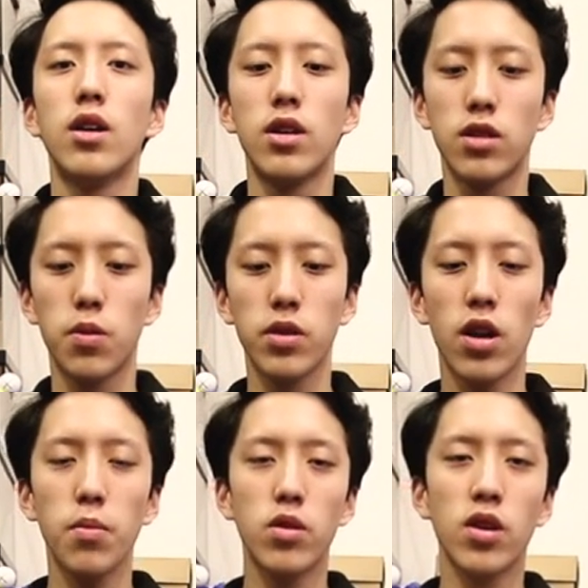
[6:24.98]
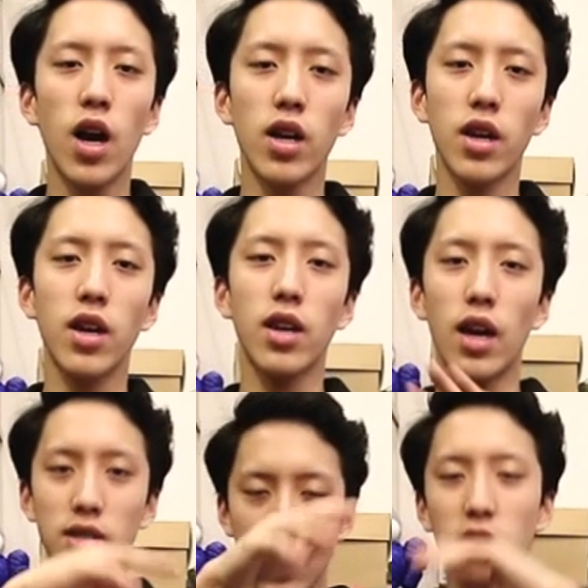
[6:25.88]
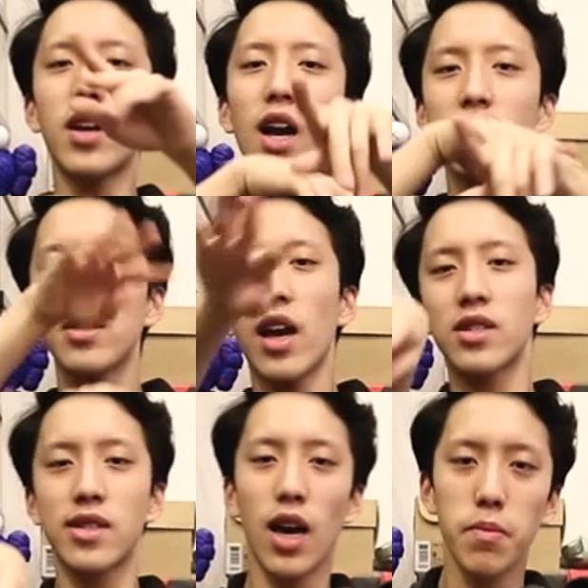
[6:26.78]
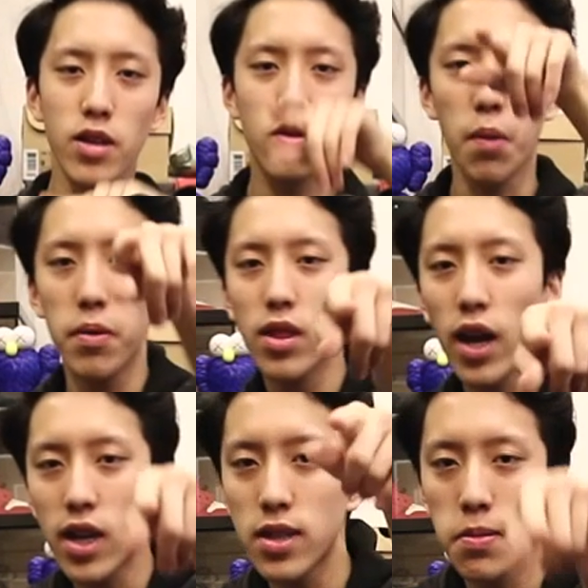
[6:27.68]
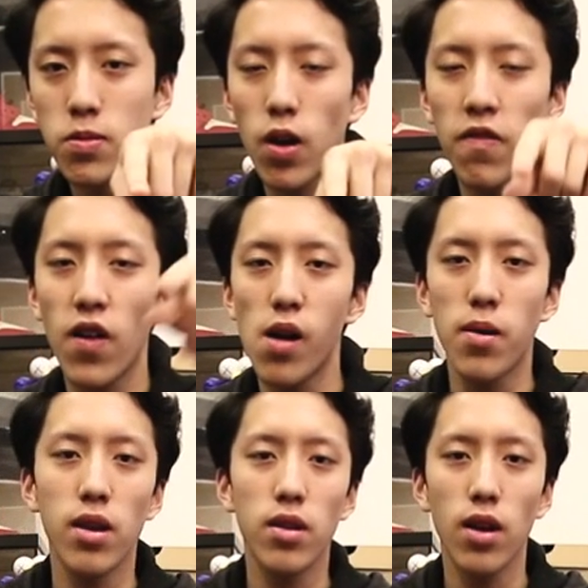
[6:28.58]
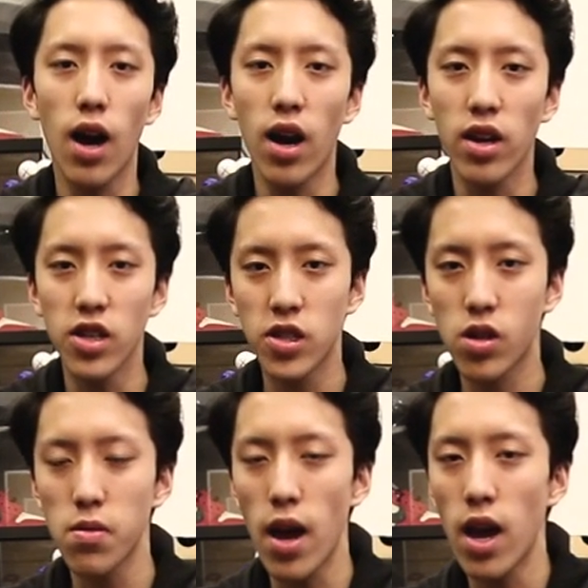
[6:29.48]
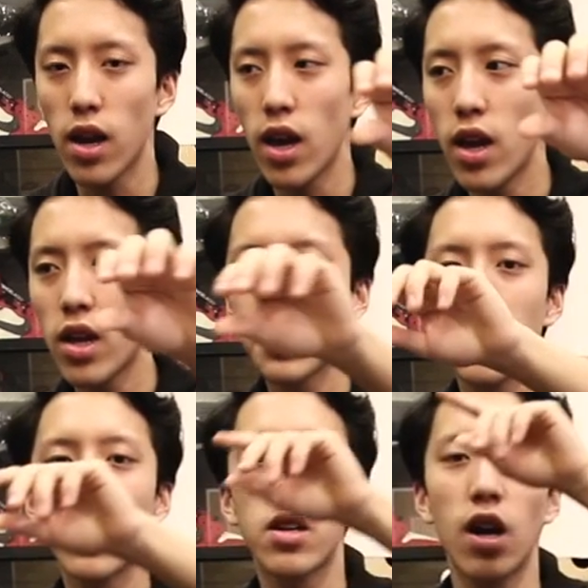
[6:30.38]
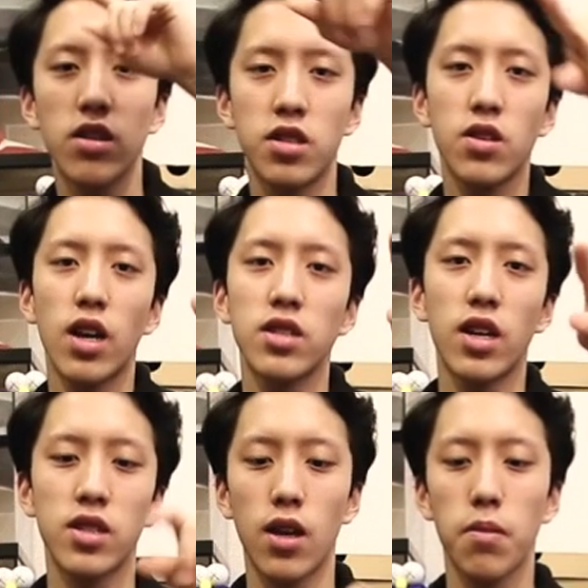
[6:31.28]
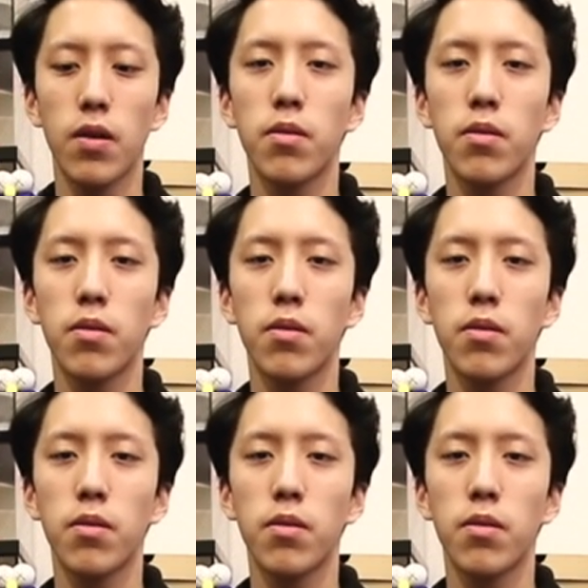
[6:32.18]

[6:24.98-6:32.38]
So without any more talking, see you guys next time, and drop a like and subscribe. Follow me on Instagram at AASneaker. I'll see you guys next time.